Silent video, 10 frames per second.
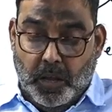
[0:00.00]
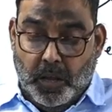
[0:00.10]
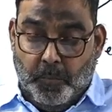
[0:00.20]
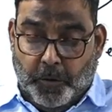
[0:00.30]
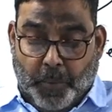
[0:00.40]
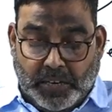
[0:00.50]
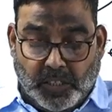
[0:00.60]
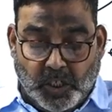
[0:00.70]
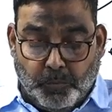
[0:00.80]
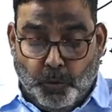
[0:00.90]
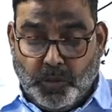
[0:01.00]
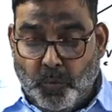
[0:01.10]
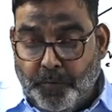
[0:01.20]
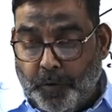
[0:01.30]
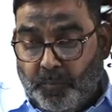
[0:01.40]
But Parsons moves
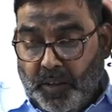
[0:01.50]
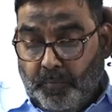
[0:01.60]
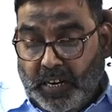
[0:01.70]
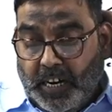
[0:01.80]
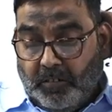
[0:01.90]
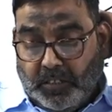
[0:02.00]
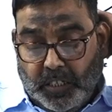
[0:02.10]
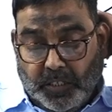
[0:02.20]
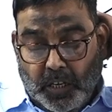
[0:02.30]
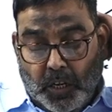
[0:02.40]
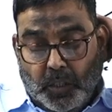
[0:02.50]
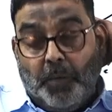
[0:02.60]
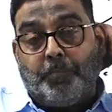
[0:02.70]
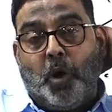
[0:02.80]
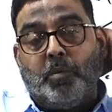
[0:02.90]
away from them and addresses the
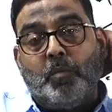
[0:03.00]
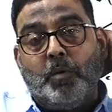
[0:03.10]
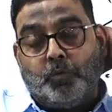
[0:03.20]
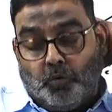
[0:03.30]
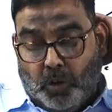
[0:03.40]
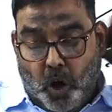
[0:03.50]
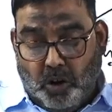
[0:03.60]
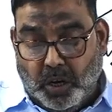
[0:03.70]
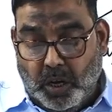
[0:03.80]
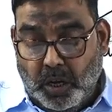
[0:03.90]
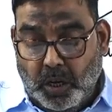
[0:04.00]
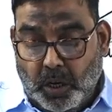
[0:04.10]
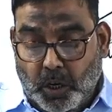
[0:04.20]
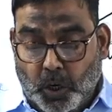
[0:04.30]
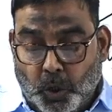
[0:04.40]
problem of social order
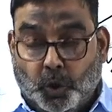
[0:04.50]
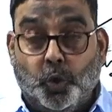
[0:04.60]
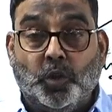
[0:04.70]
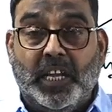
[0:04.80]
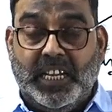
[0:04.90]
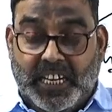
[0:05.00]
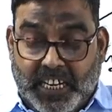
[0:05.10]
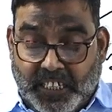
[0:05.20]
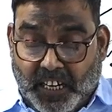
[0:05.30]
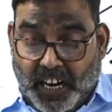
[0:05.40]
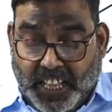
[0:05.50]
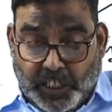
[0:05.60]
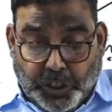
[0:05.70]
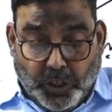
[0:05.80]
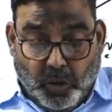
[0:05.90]
through the
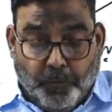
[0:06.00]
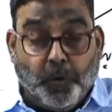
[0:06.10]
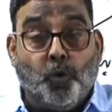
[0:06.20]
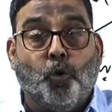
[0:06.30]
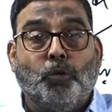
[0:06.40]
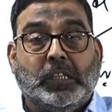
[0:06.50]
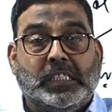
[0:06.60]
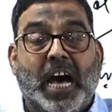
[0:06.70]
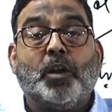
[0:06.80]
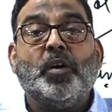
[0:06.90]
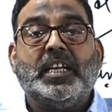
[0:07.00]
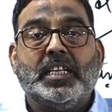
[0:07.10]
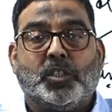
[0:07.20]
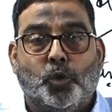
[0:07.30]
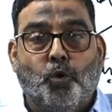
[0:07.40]
internalization of roles,
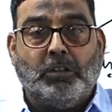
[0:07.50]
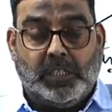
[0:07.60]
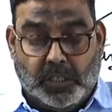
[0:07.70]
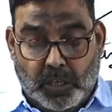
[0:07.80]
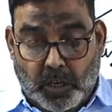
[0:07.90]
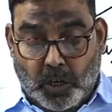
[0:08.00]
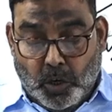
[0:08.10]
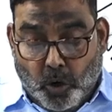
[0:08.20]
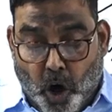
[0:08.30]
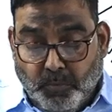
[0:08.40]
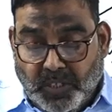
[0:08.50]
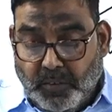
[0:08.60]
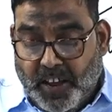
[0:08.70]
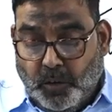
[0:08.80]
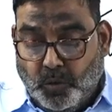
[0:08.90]
ROLES, roles, norms and
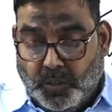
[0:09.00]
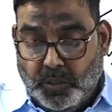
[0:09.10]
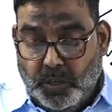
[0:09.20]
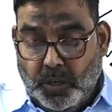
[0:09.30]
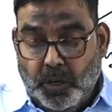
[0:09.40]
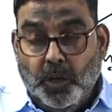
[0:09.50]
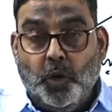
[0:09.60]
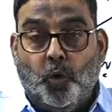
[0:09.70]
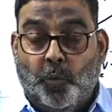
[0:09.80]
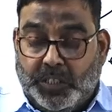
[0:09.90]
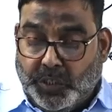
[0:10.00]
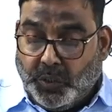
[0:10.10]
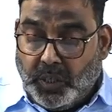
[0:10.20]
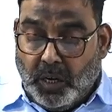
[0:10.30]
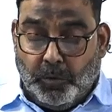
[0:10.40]
values, which
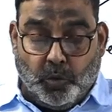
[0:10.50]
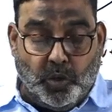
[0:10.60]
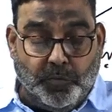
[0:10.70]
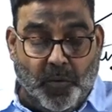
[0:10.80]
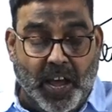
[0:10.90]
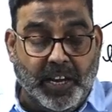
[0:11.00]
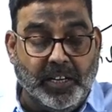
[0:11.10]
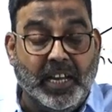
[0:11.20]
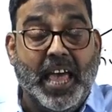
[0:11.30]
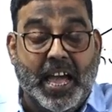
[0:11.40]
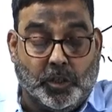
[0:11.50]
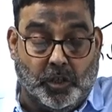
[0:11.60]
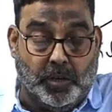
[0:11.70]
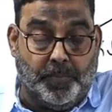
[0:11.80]
serve to define an actor.